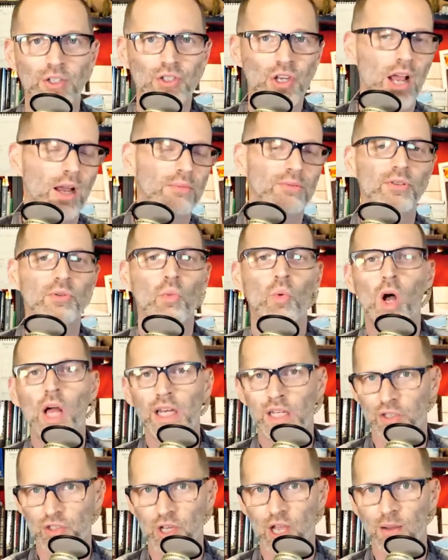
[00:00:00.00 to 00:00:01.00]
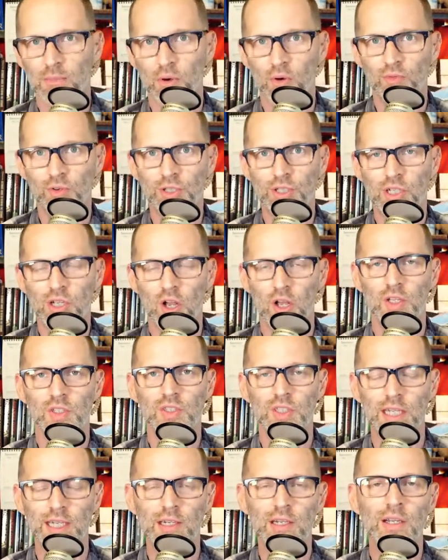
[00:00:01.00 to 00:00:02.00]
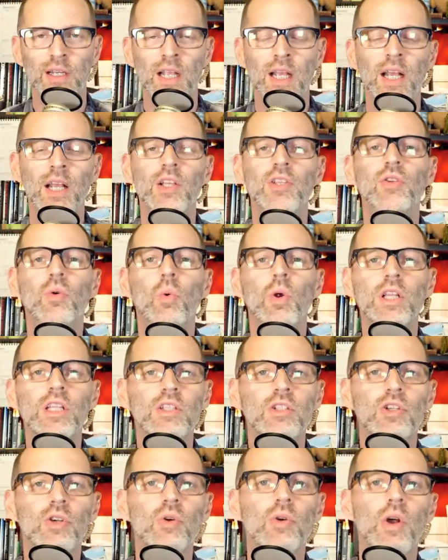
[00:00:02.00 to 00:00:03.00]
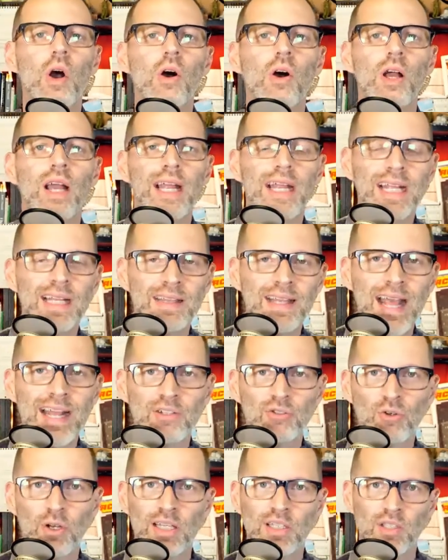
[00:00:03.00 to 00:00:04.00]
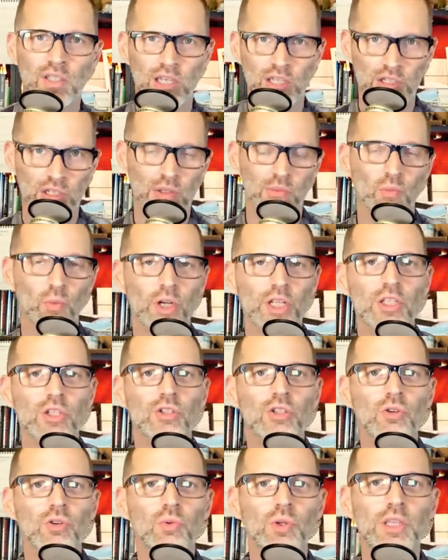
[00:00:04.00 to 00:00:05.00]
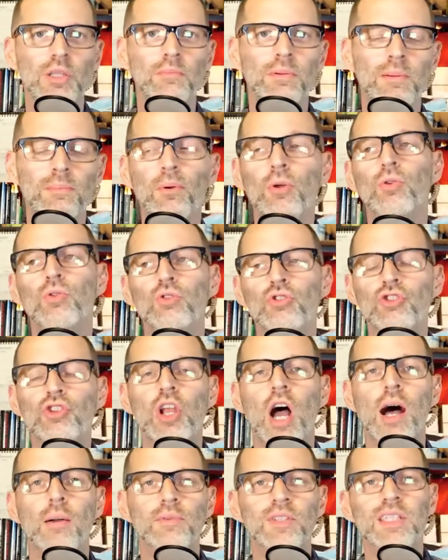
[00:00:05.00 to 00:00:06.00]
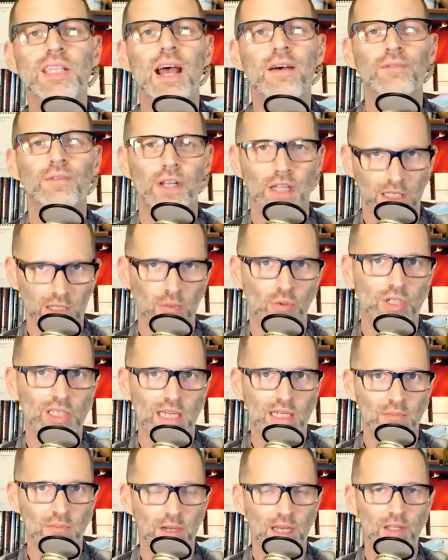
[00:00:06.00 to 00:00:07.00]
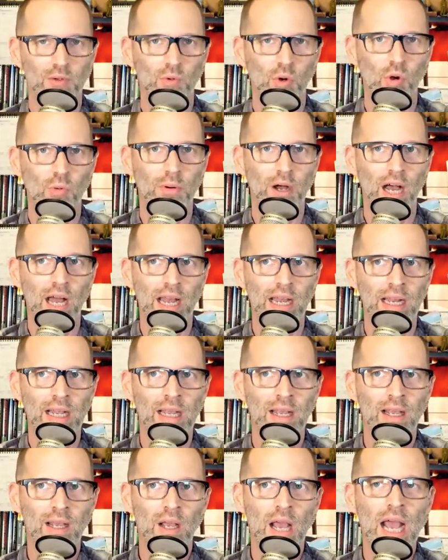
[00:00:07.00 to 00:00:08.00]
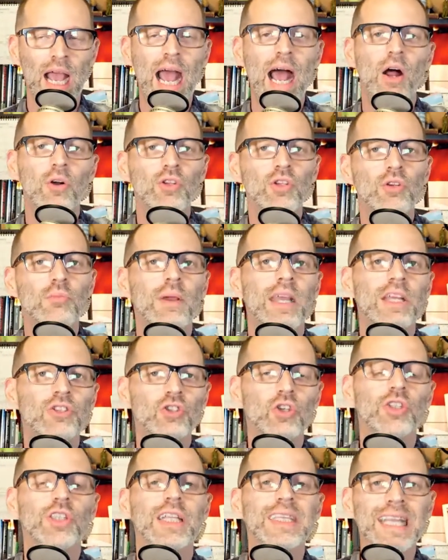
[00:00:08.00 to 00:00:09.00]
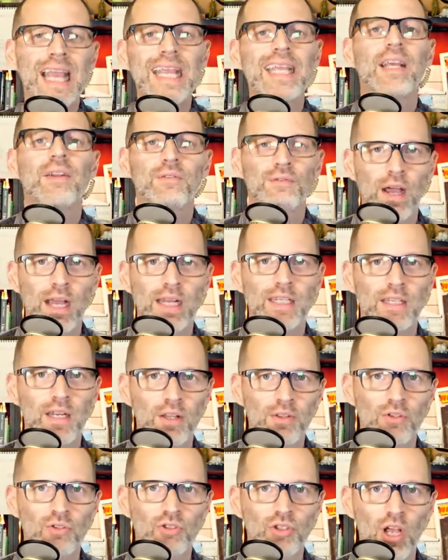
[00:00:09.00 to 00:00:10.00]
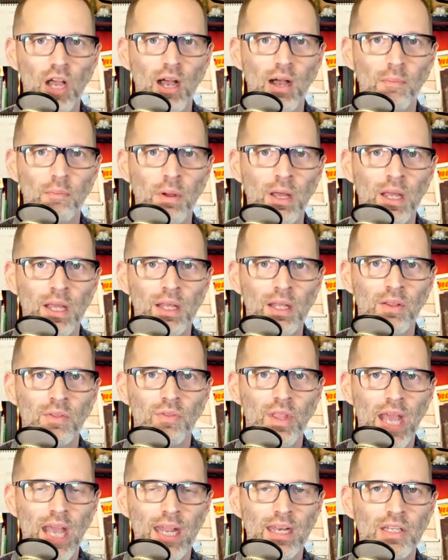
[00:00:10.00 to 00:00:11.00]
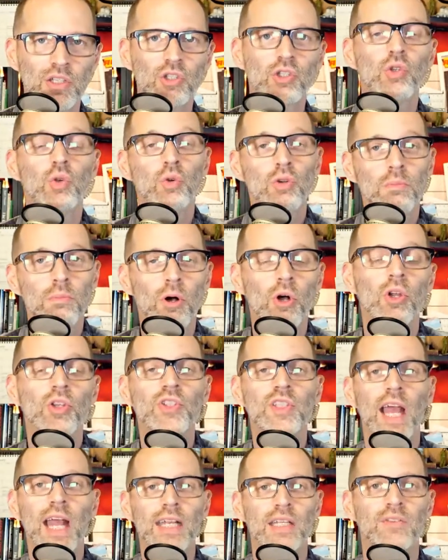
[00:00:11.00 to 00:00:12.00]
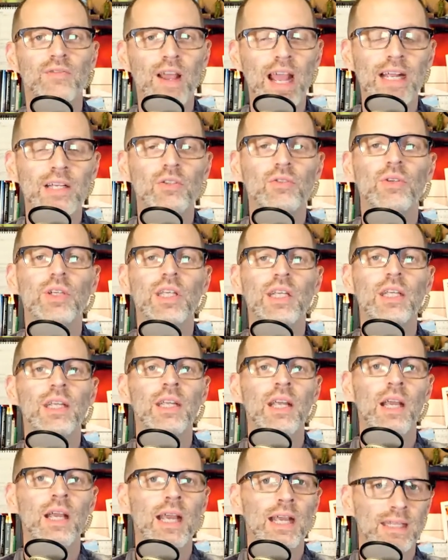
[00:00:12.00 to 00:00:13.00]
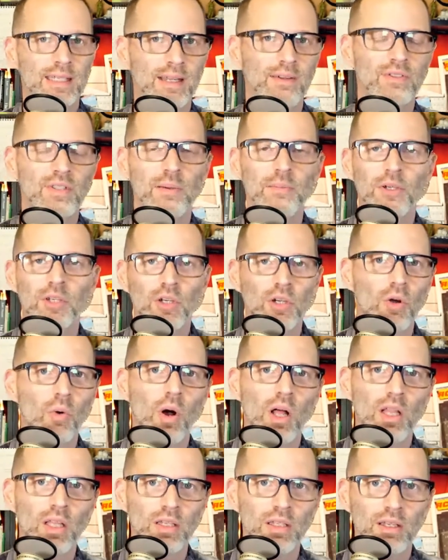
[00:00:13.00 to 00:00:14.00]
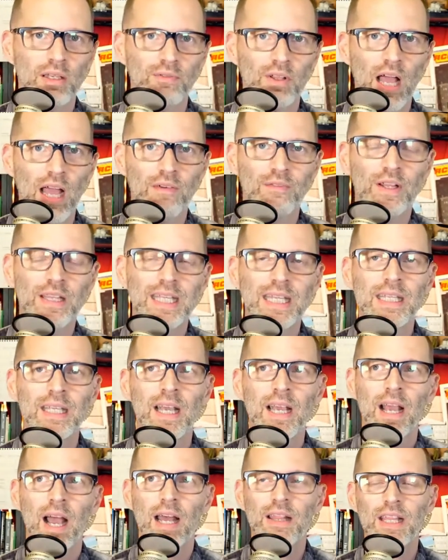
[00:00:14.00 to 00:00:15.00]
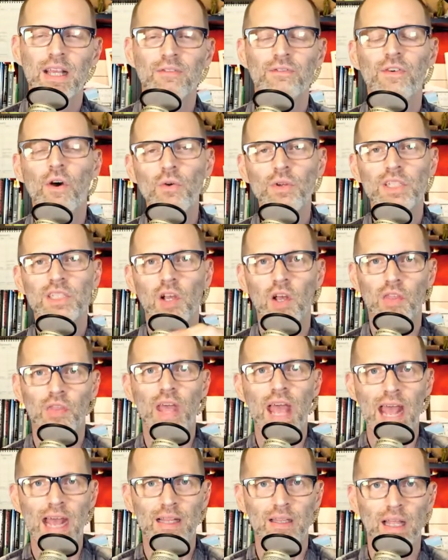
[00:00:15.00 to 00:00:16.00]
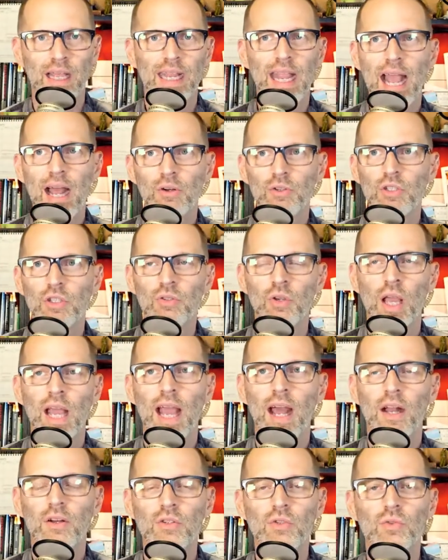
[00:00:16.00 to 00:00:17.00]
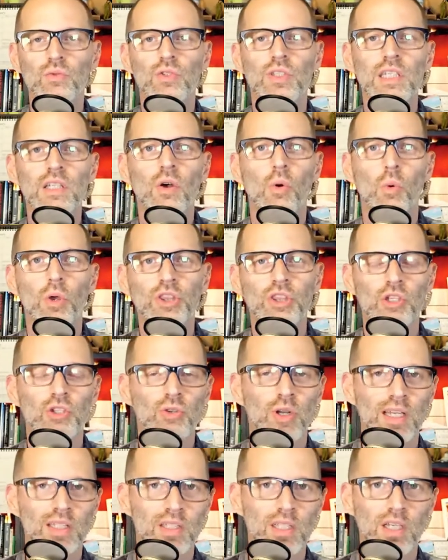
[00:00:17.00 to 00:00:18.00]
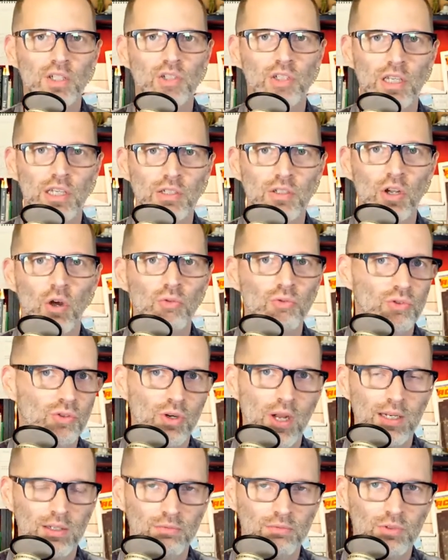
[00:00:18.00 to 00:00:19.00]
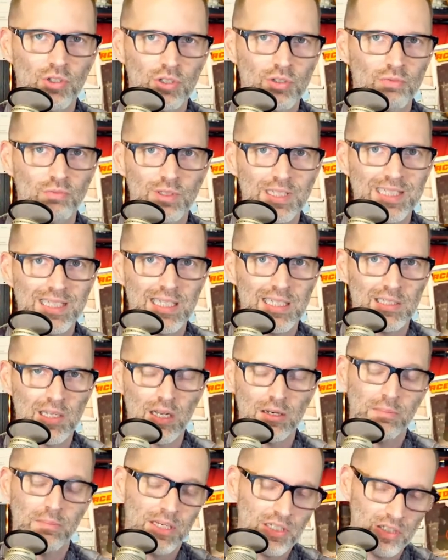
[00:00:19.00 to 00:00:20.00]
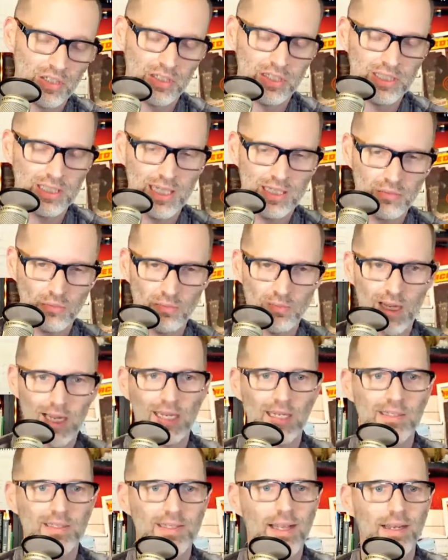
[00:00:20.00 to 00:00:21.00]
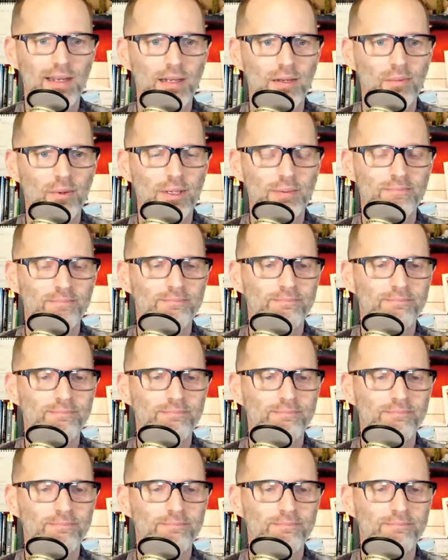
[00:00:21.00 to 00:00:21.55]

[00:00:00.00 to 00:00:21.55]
a job, or want a job over in the call center. So, what do you do in that transition? What do you do with the people whose jobs definitely were taken by the robot? How do you make sure that they can find another job that is suitable, satisfactory, gives them a good quality of life? I think I think focus on that. Like how do you how do you deal with the transition? Don't try to just resist automation. At least that's where my head's at anyway.